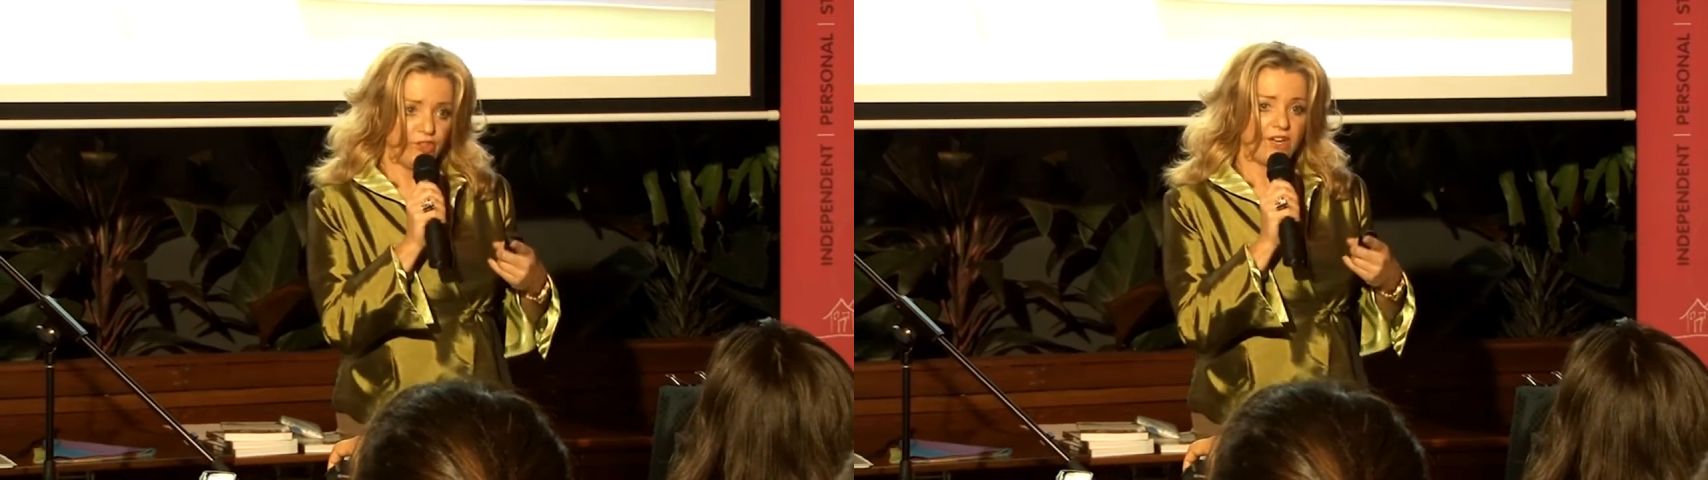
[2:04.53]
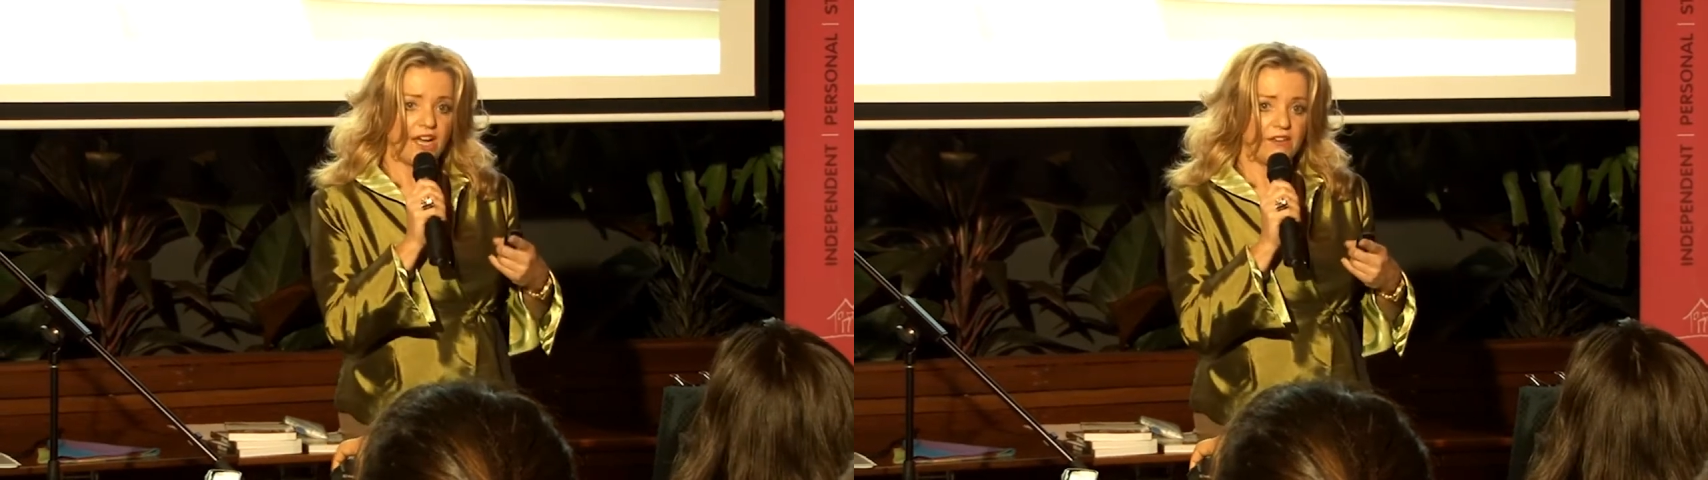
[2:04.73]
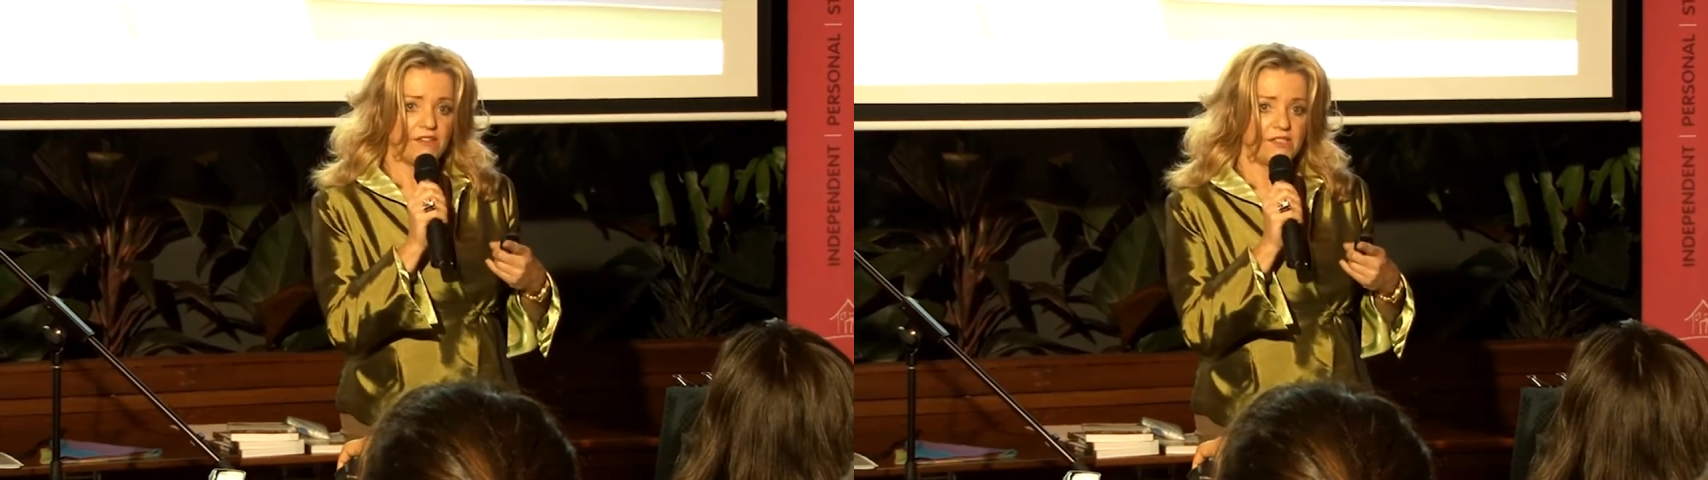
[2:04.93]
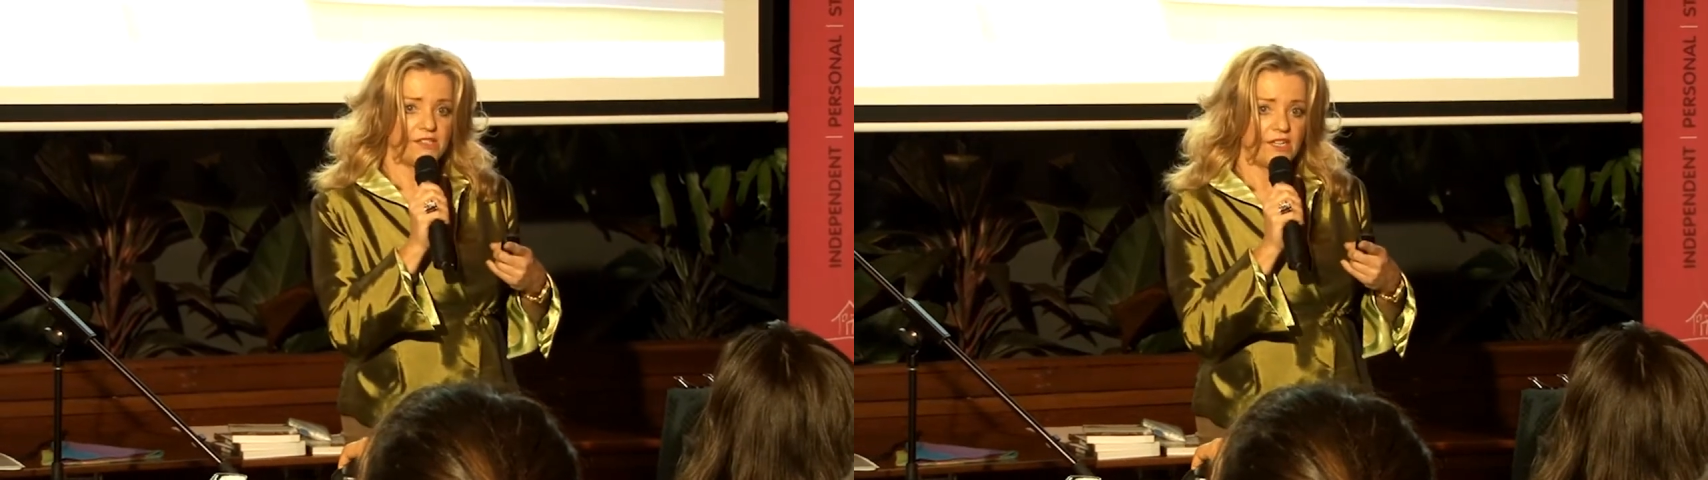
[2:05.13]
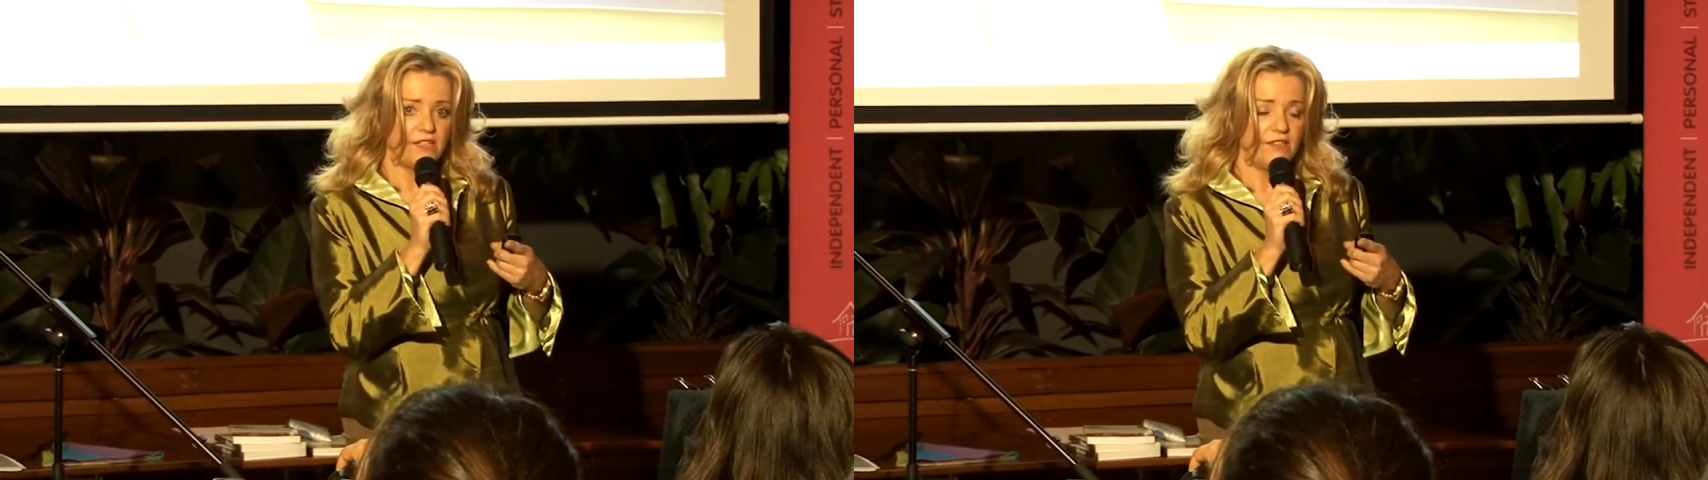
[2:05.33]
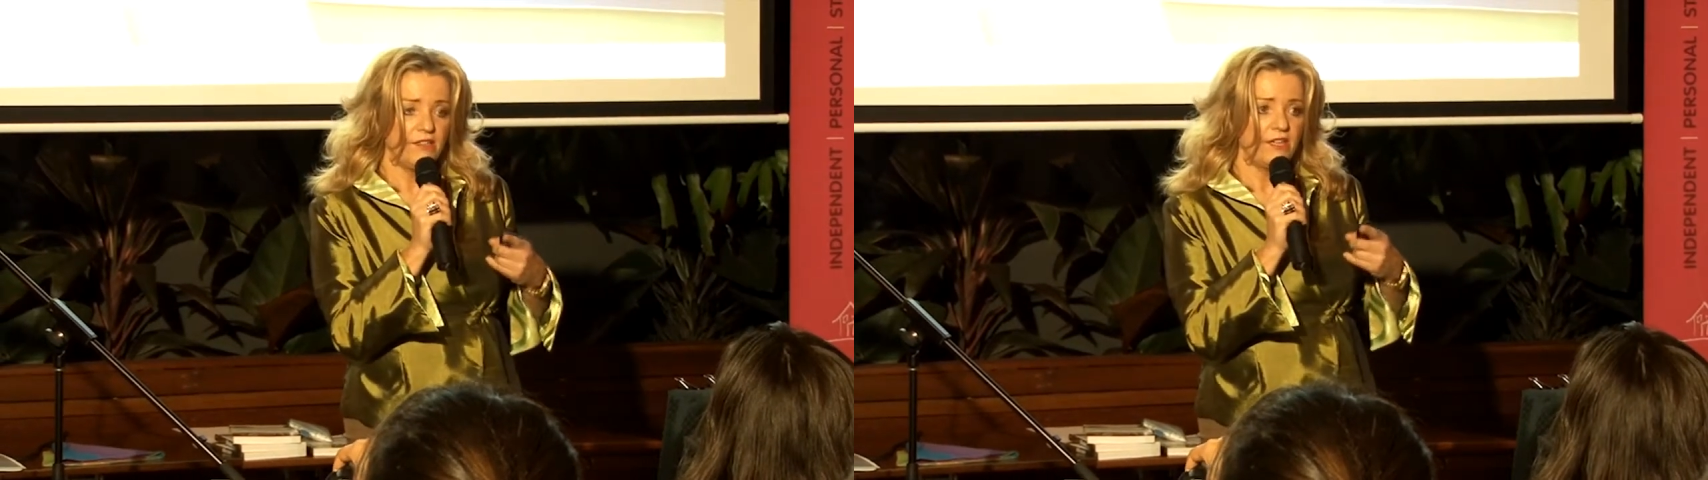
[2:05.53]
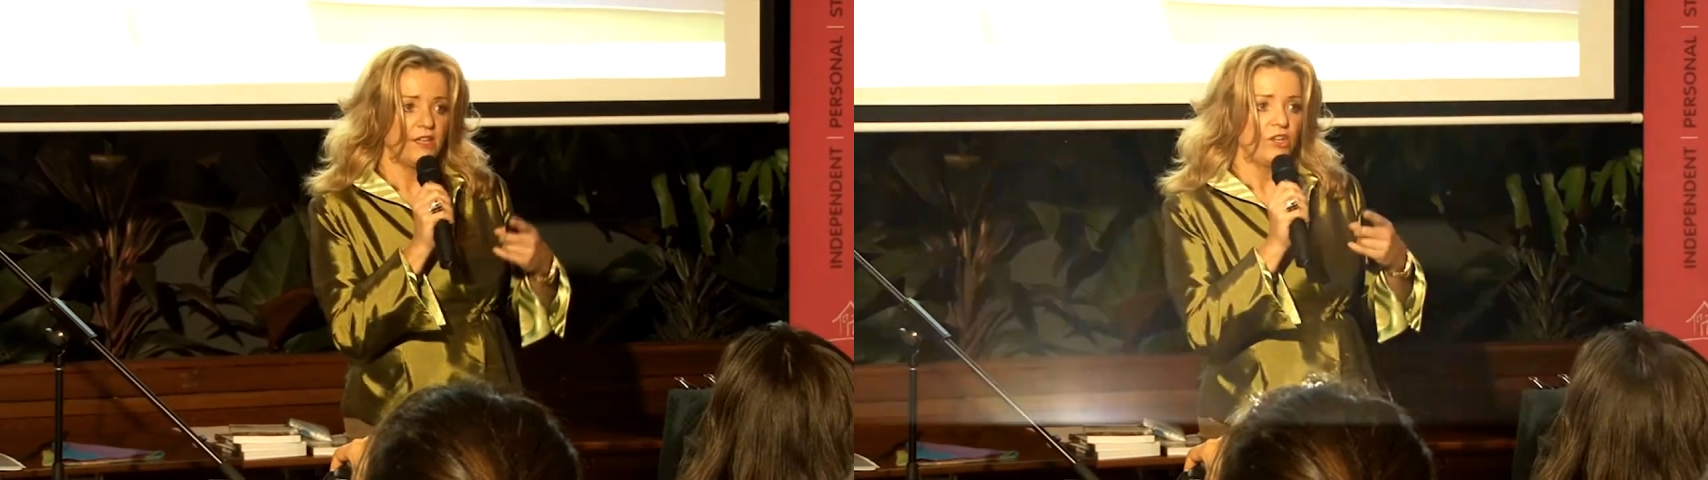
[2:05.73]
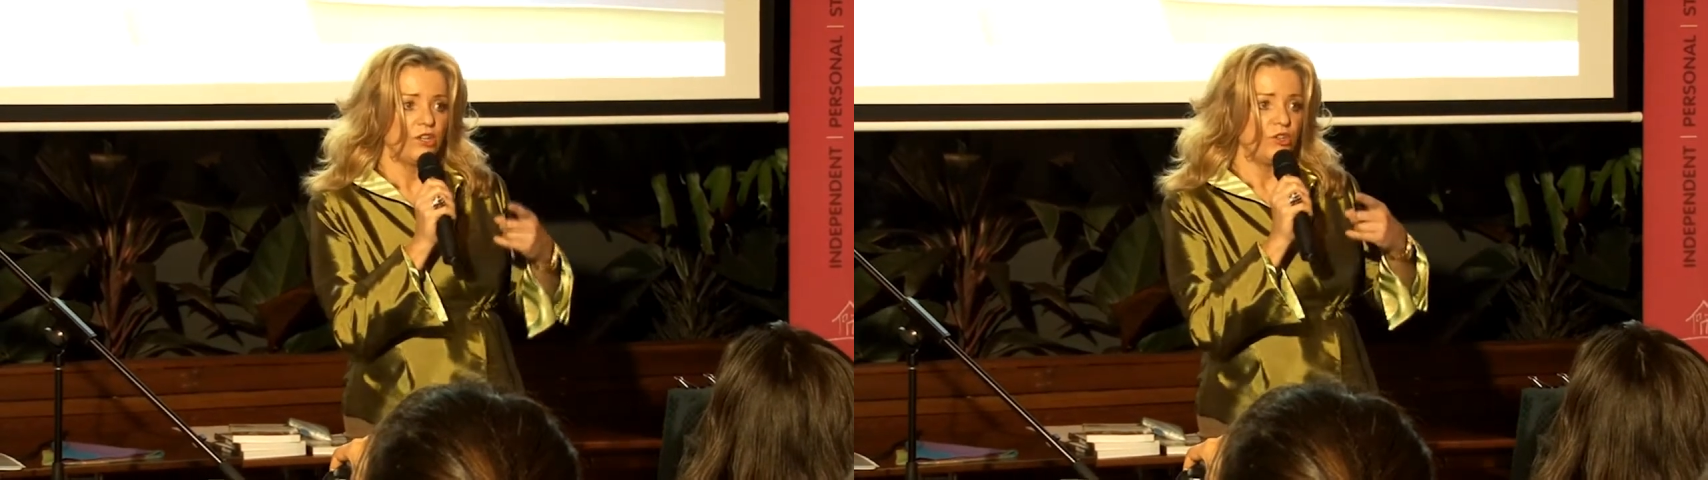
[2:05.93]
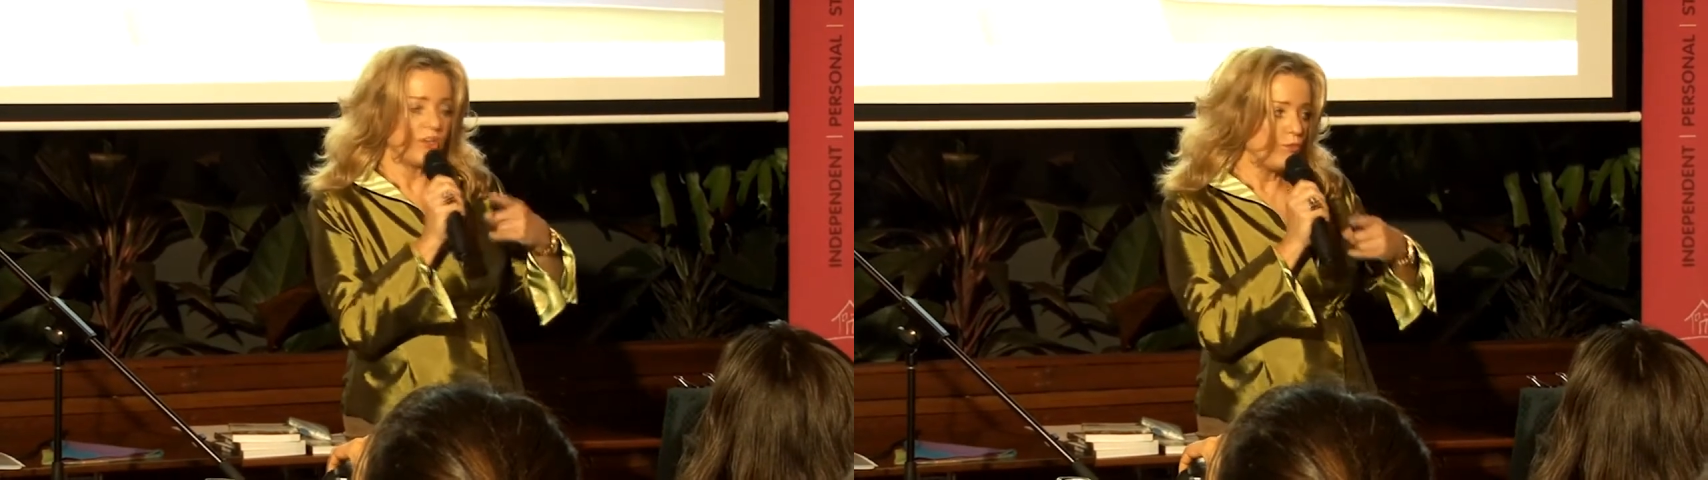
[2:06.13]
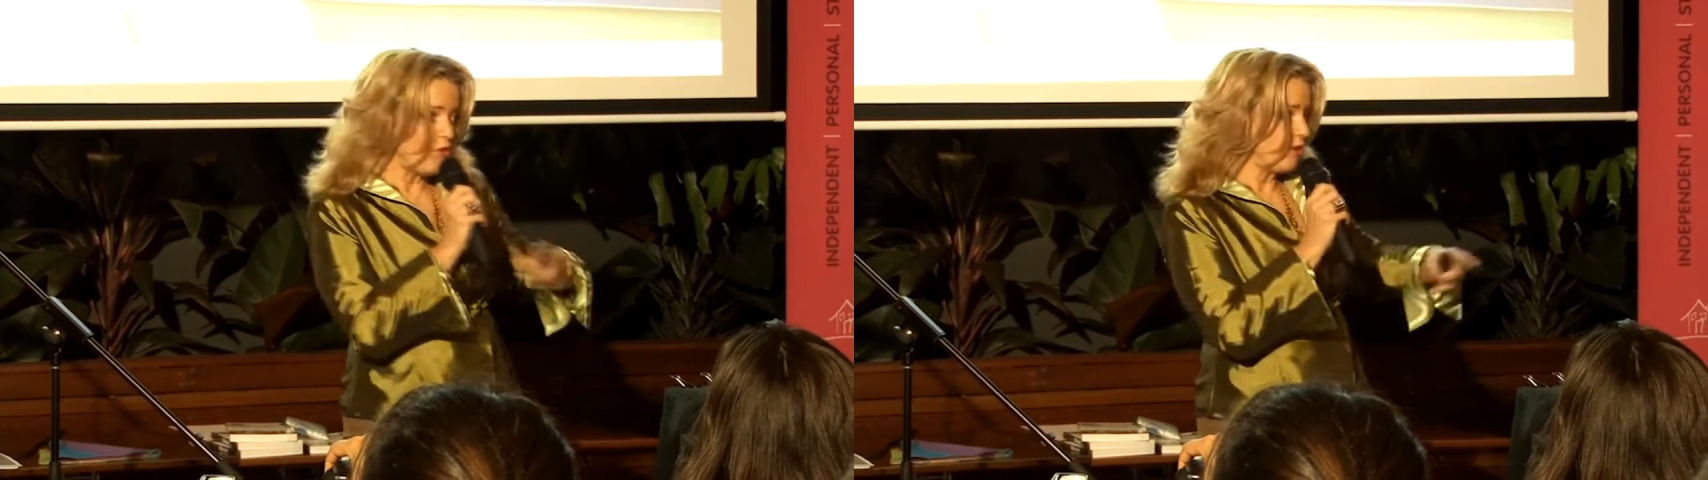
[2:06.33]
colours done, you
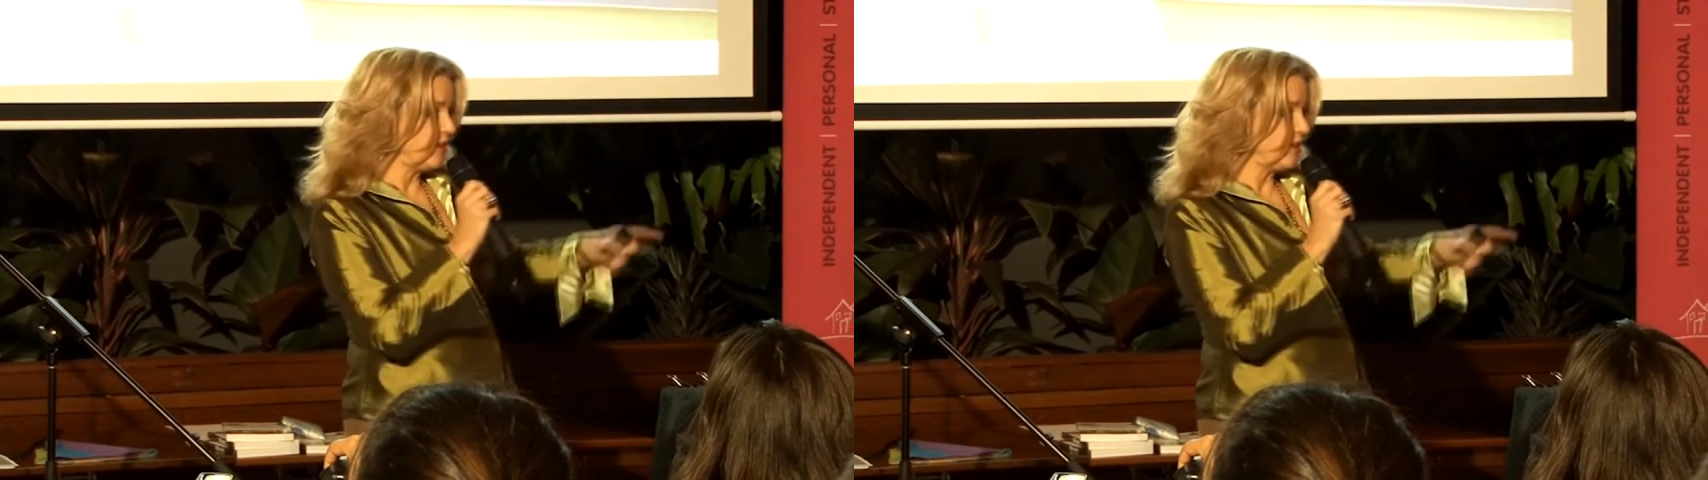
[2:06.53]
can walk